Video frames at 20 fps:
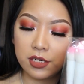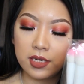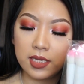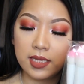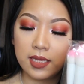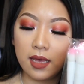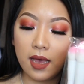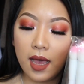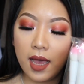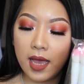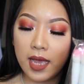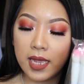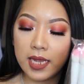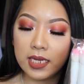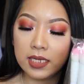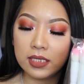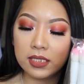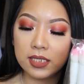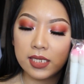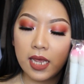underneath the
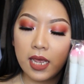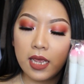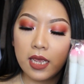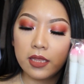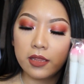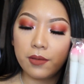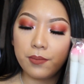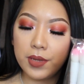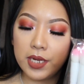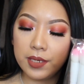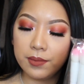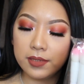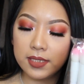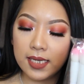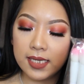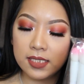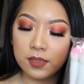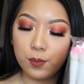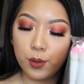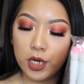eyes. The
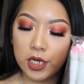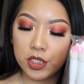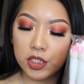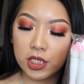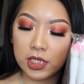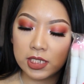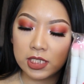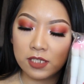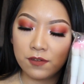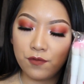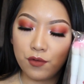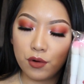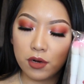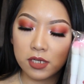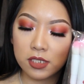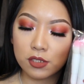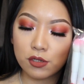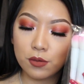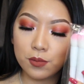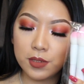medium-sized brush is for
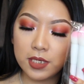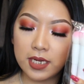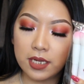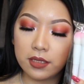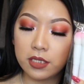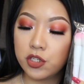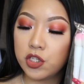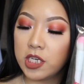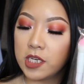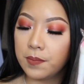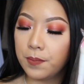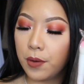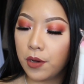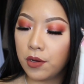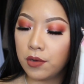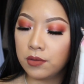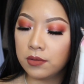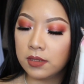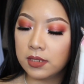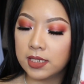sculpting at the
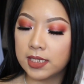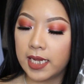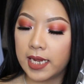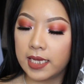cheekbones,